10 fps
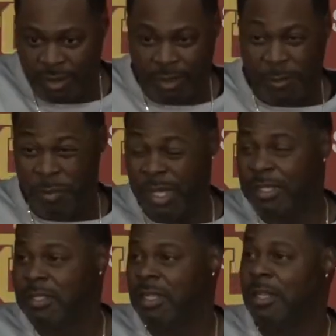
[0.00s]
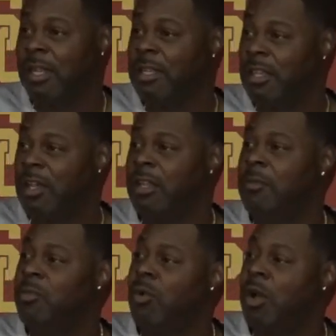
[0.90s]
the biggest thing that I thought
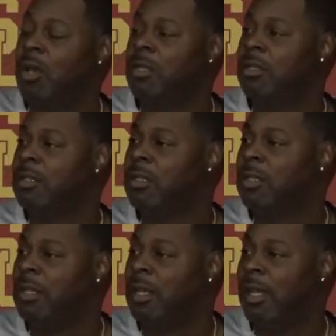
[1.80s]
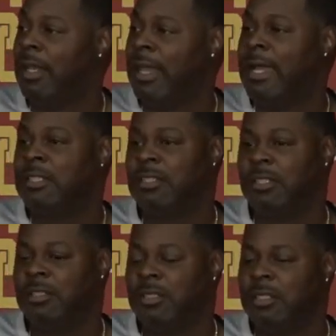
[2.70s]
he brought last
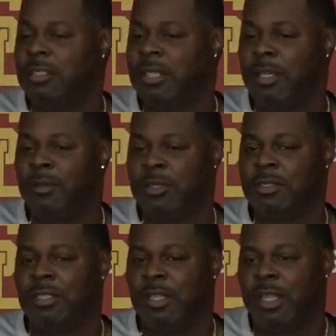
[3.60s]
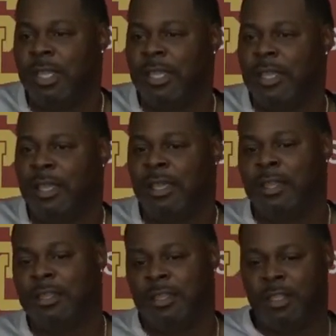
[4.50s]
year to the team was
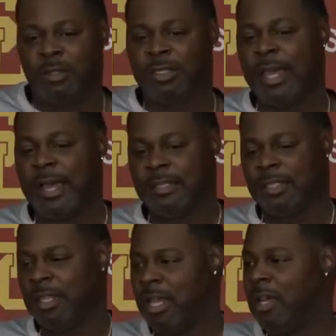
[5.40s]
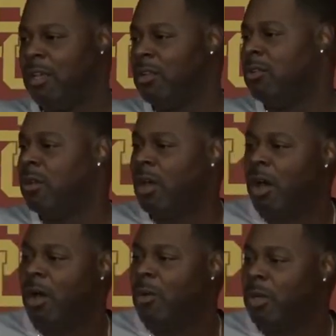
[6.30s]
those guys in that huddle
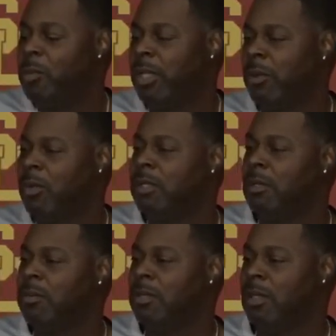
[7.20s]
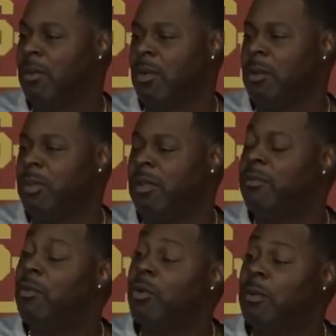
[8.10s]
all want to play with him and want to play
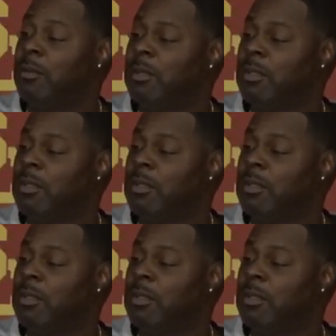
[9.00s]
for him.